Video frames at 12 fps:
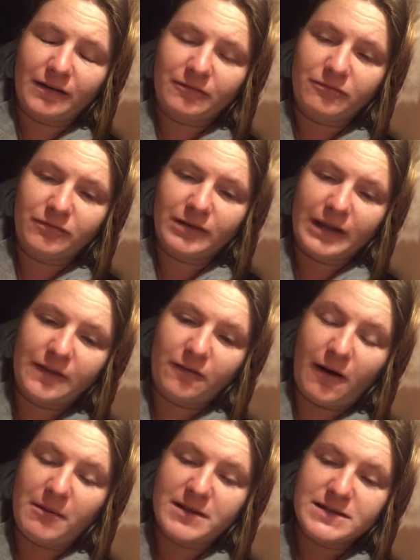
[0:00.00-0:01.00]
I've let the
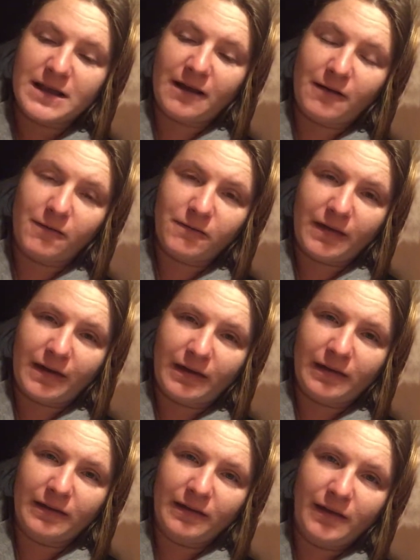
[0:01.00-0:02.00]
rabbits out of
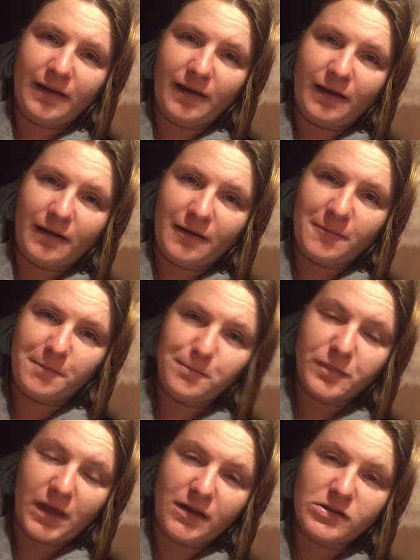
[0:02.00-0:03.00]
their
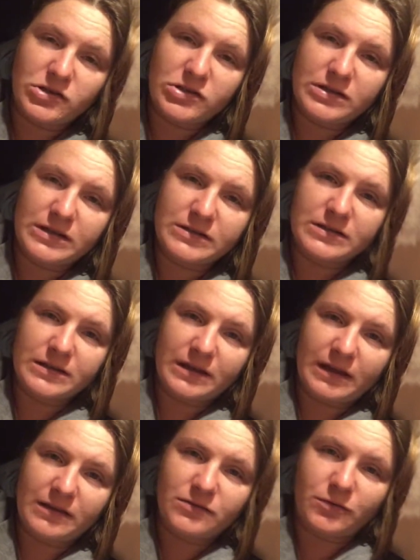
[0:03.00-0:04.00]
um, hutch into
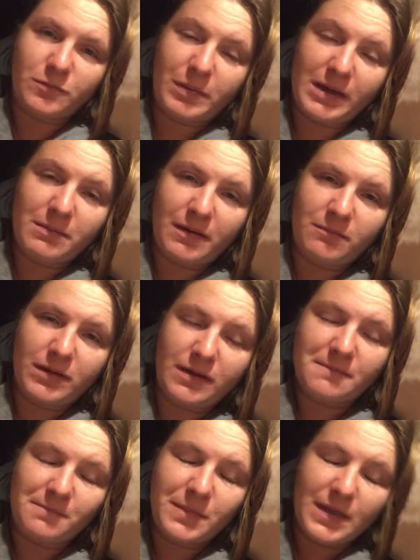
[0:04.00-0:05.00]
their sort of playpen
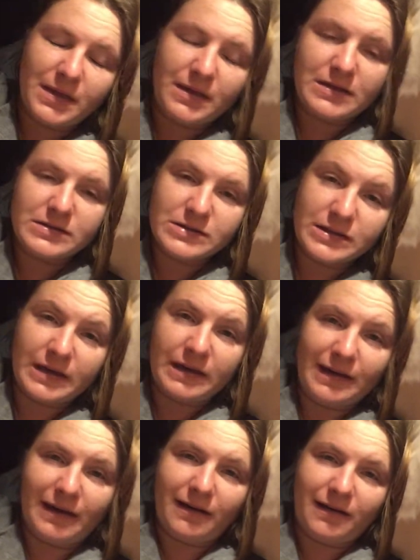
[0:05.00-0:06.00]
bit. So
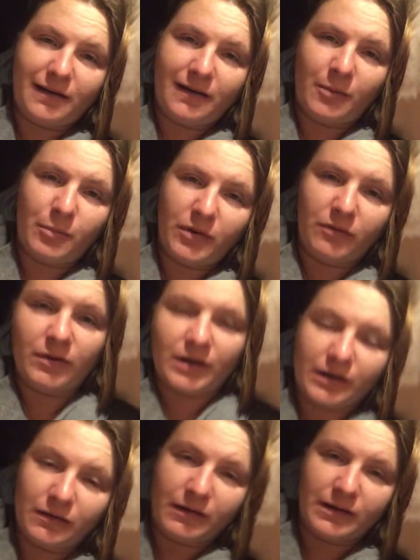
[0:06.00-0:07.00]
they're up and
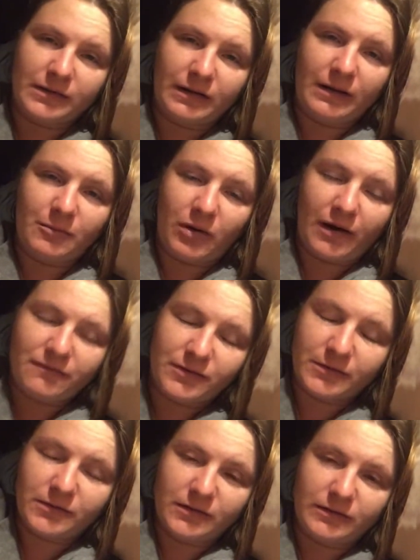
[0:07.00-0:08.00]
running around and eating
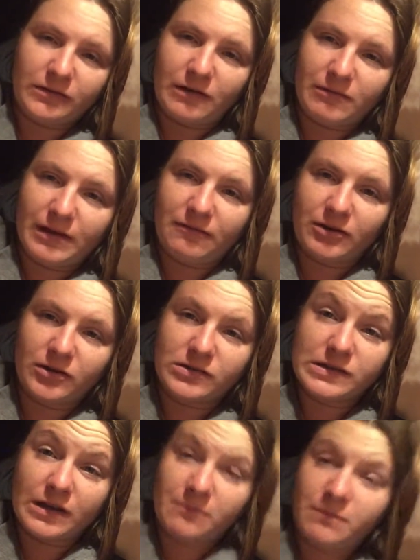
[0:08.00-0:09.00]
breakfast and generally having a
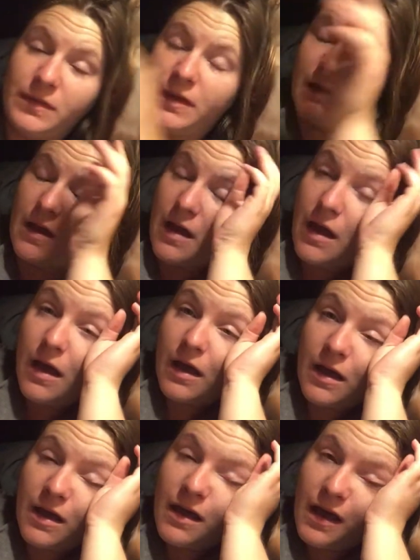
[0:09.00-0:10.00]
good time.
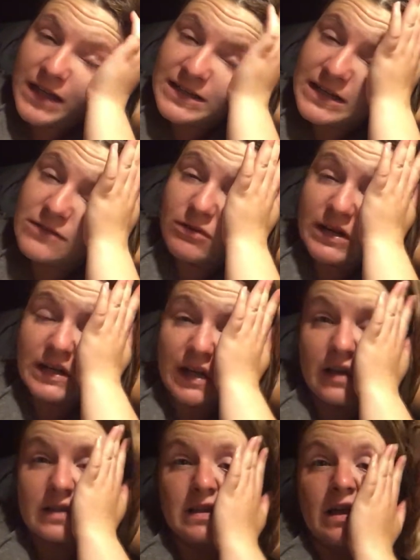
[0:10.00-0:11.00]
Uh, I did read
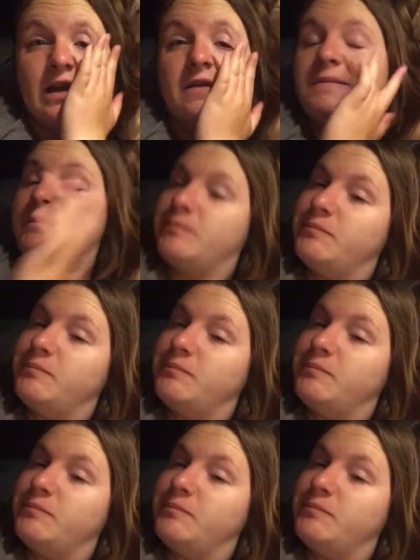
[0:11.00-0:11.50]
last night.